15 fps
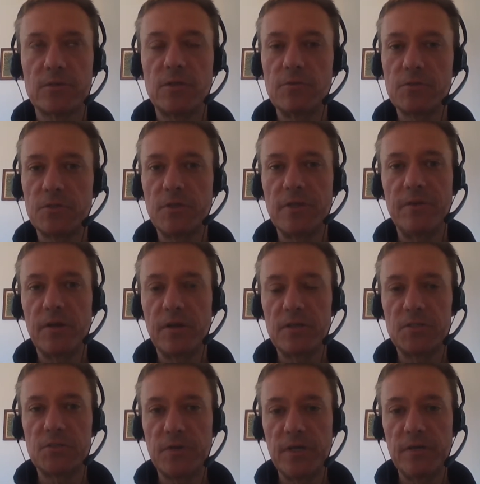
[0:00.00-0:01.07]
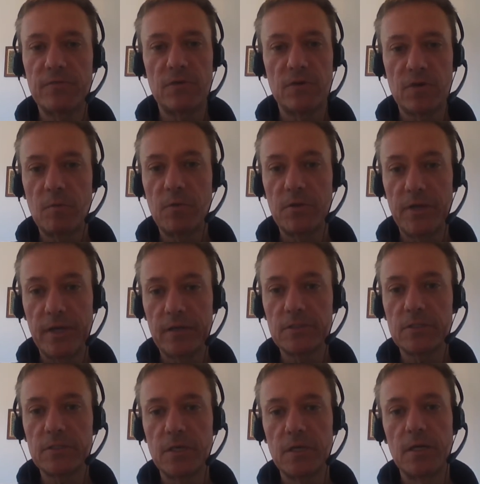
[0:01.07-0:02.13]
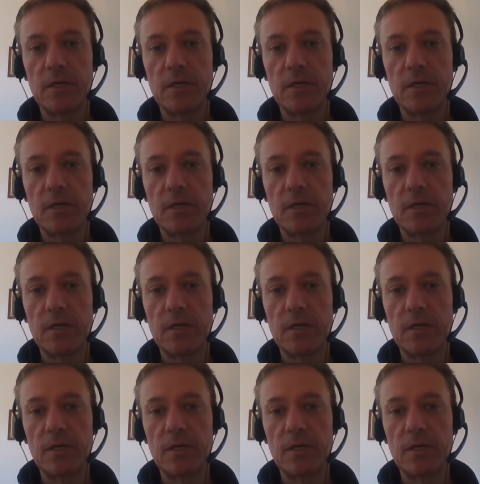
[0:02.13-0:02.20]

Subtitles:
close to living in the street for a couple of years.